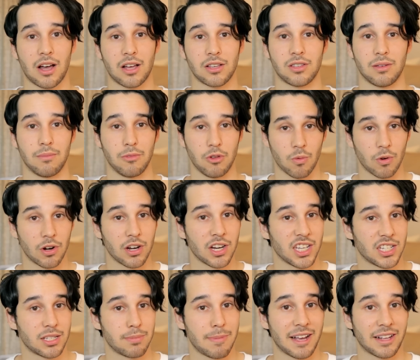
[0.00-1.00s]
awesome. You wouldn't
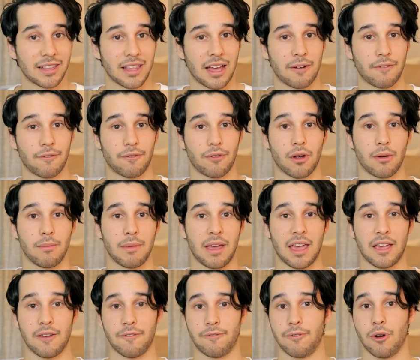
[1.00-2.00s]
expect that from
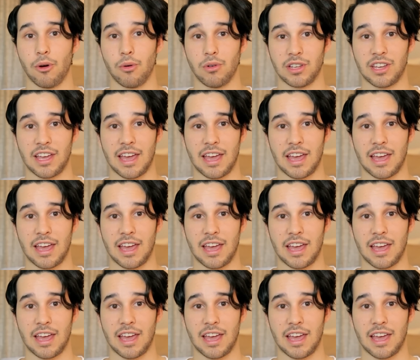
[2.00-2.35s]
a phone